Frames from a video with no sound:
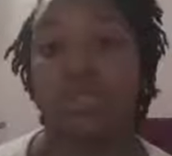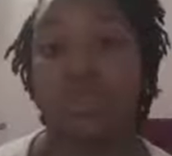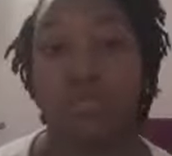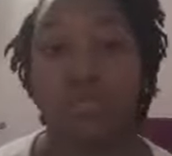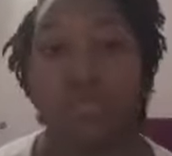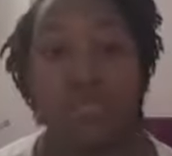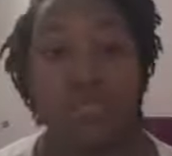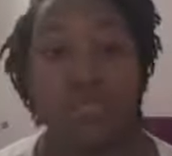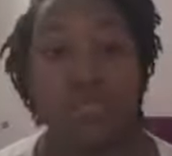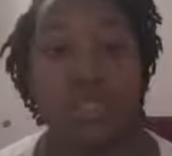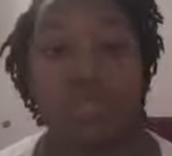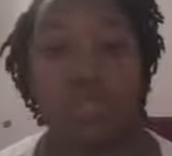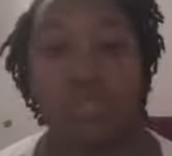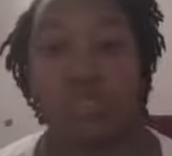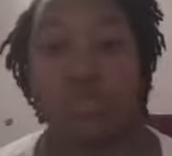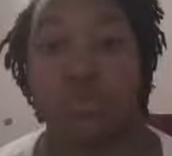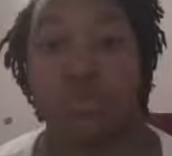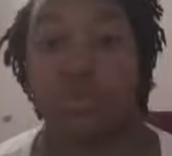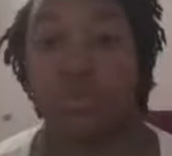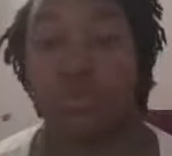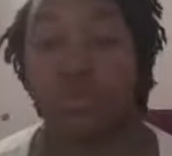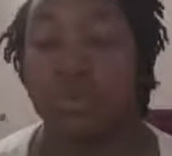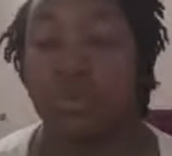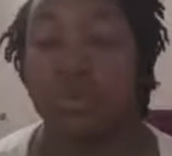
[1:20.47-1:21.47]
stretches
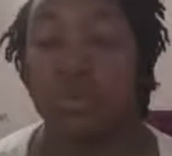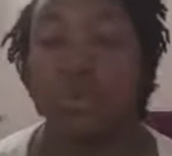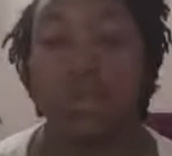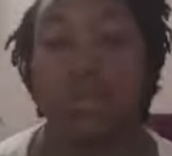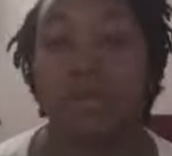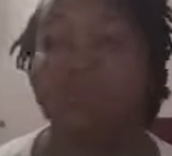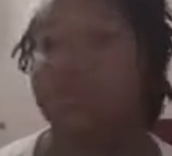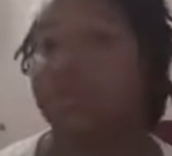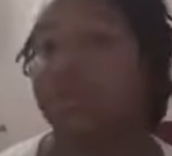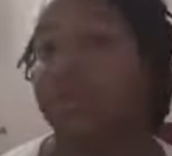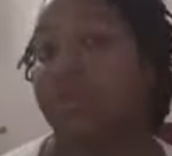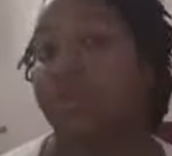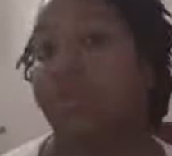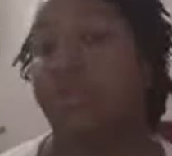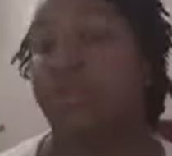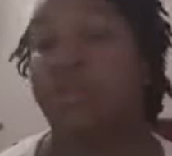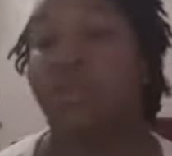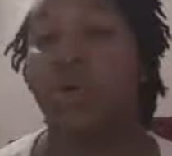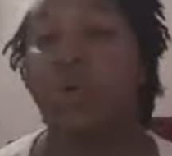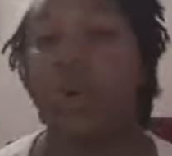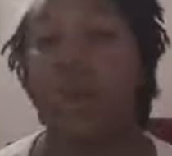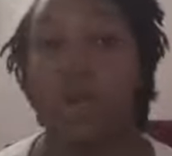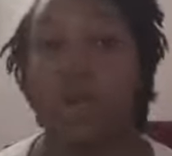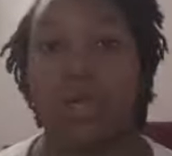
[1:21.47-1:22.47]
or whatever you
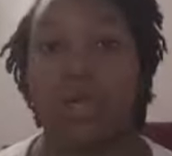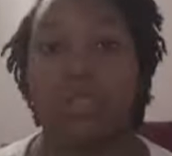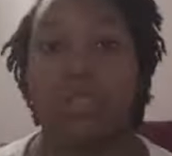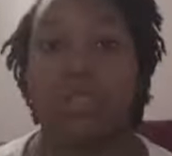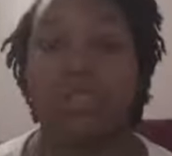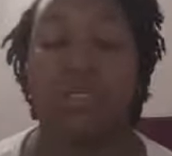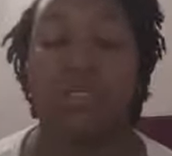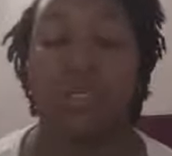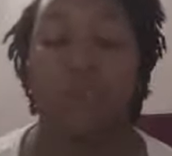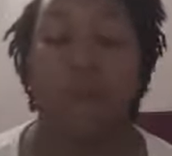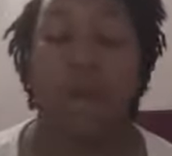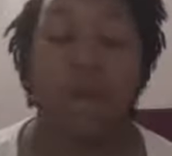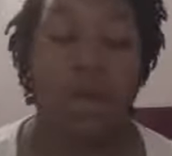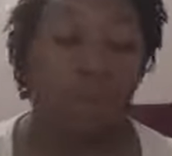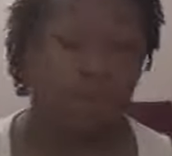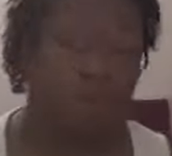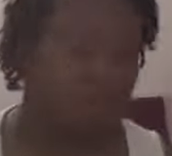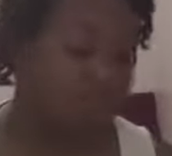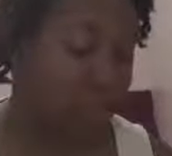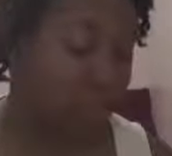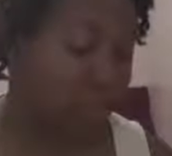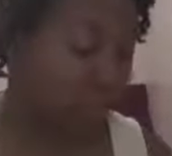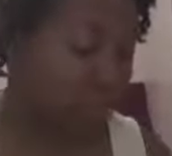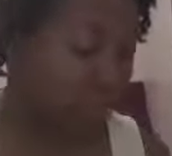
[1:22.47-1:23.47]
would call it
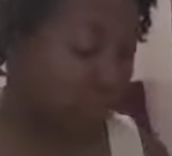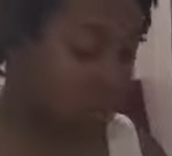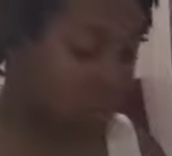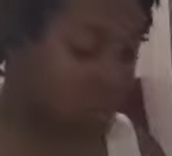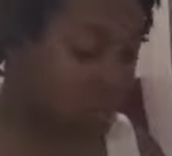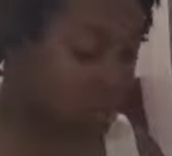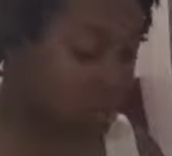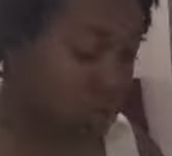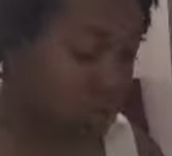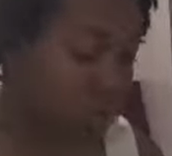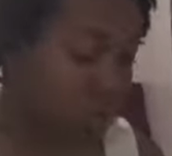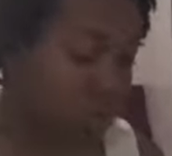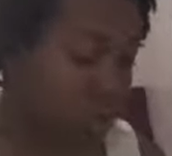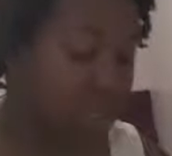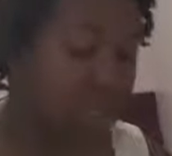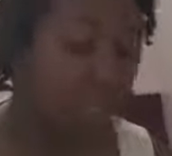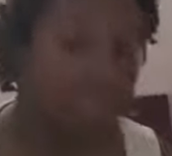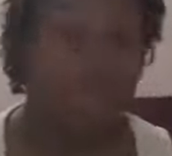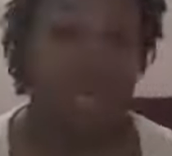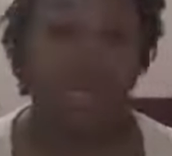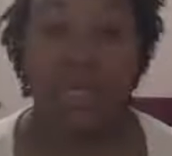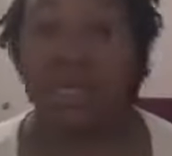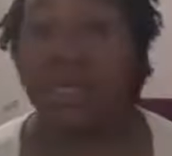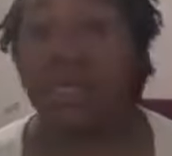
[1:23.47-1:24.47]
might help though,
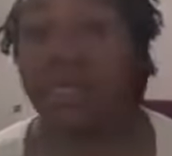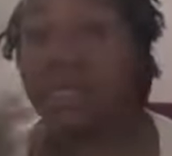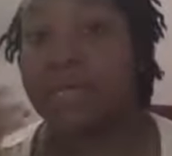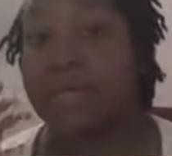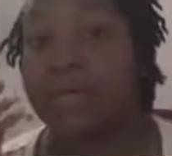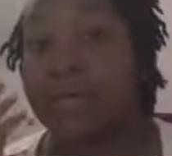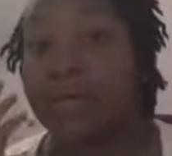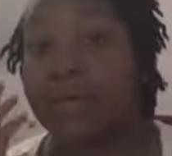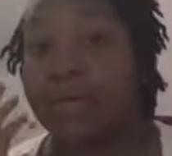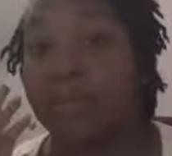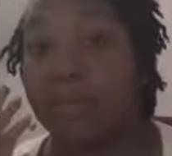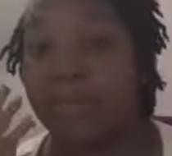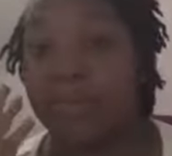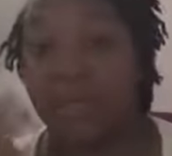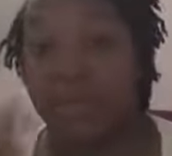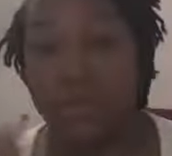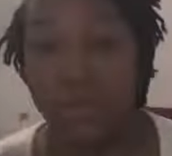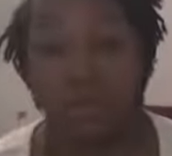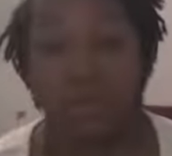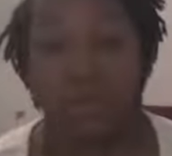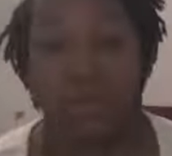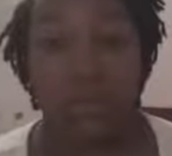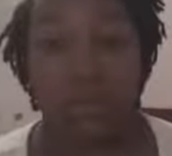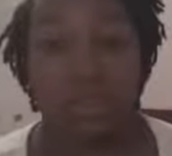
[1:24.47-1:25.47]
and I got my
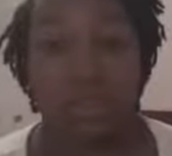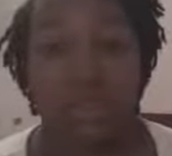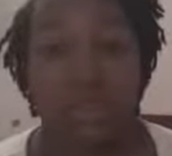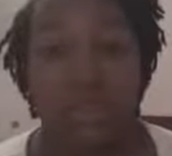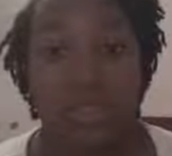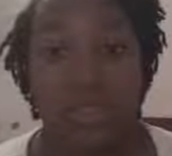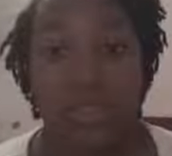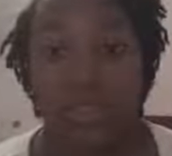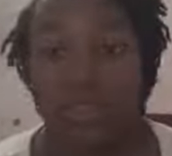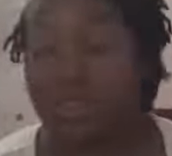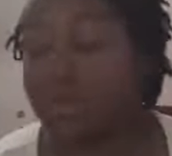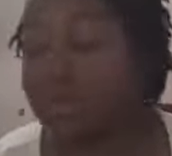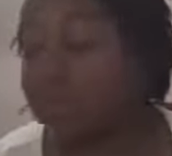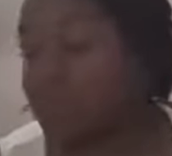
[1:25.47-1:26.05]
story stick,